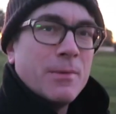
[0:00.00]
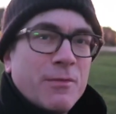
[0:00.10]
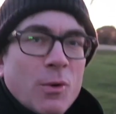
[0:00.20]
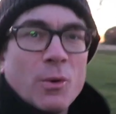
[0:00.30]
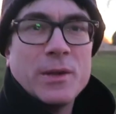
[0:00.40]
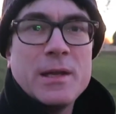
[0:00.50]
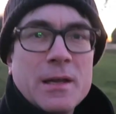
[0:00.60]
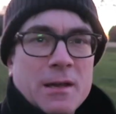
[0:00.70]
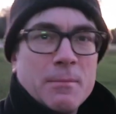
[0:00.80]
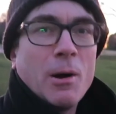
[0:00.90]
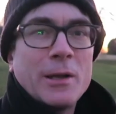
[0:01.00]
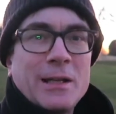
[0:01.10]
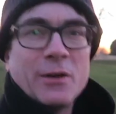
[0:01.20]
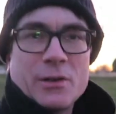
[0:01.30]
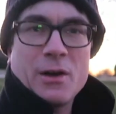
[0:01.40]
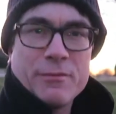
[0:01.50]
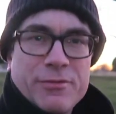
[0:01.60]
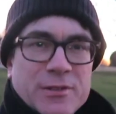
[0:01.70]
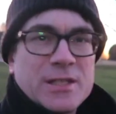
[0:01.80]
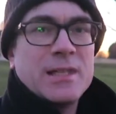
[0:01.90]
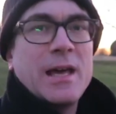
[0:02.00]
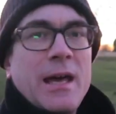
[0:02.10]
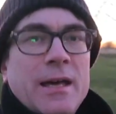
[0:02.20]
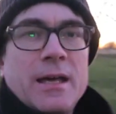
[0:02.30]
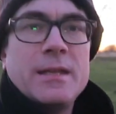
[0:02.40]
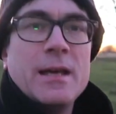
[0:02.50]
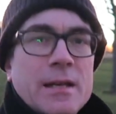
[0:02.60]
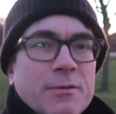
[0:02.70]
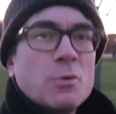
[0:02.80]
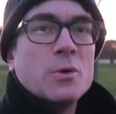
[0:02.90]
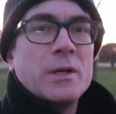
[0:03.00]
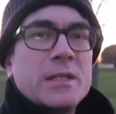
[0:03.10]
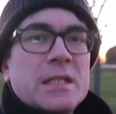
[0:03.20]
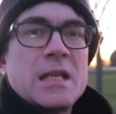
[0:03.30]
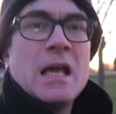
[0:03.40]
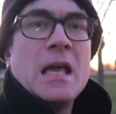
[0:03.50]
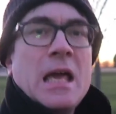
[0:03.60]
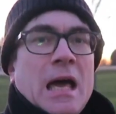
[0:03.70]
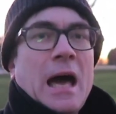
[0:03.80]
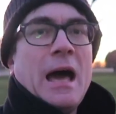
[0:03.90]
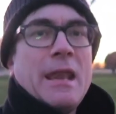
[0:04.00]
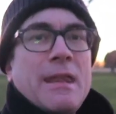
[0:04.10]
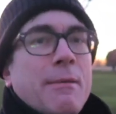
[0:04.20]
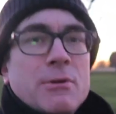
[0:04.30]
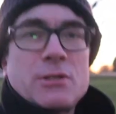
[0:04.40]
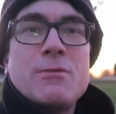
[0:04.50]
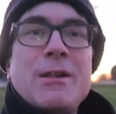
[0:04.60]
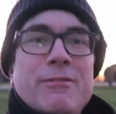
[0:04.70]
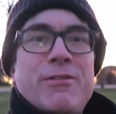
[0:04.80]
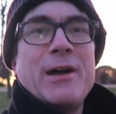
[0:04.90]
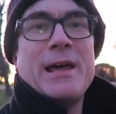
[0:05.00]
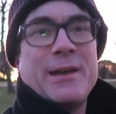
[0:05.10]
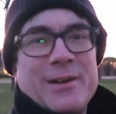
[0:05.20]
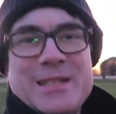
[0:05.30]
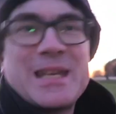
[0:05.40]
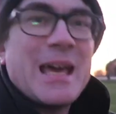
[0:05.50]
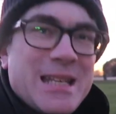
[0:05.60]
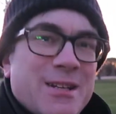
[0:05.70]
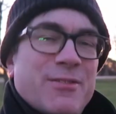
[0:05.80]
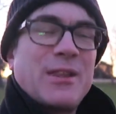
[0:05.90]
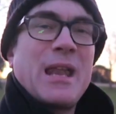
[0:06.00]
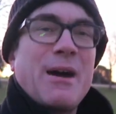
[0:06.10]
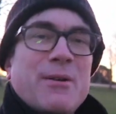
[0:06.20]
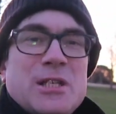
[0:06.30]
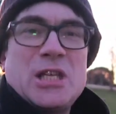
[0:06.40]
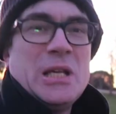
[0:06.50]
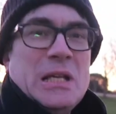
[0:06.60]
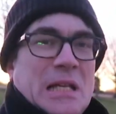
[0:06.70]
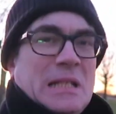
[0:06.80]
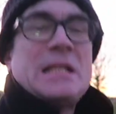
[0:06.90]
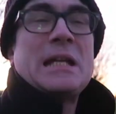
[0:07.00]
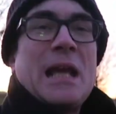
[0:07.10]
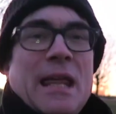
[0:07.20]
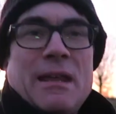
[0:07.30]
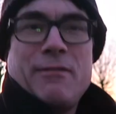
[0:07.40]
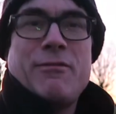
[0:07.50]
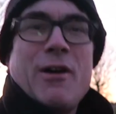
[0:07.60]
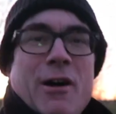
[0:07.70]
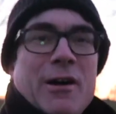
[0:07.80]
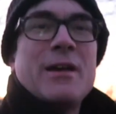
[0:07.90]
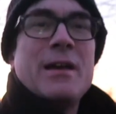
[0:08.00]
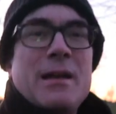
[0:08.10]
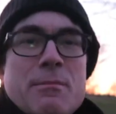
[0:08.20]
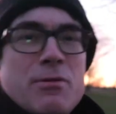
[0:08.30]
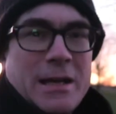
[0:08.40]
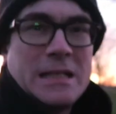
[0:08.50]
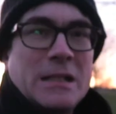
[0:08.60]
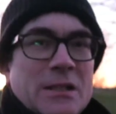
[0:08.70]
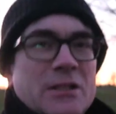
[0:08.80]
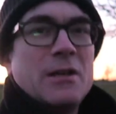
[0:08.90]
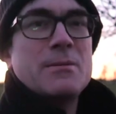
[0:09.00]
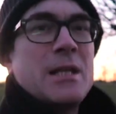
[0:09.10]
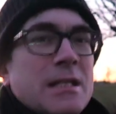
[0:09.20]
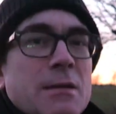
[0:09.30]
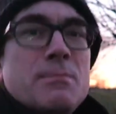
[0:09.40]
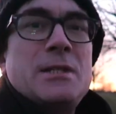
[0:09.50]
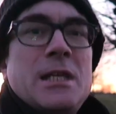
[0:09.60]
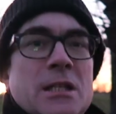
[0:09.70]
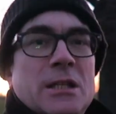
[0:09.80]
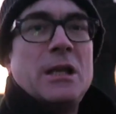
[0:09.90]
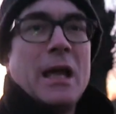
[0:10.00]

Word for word: before the Polyglot conference there at the end of August. And that was real fun. I got a taste for the language, didn't get that far in practical terms. I didn't particularly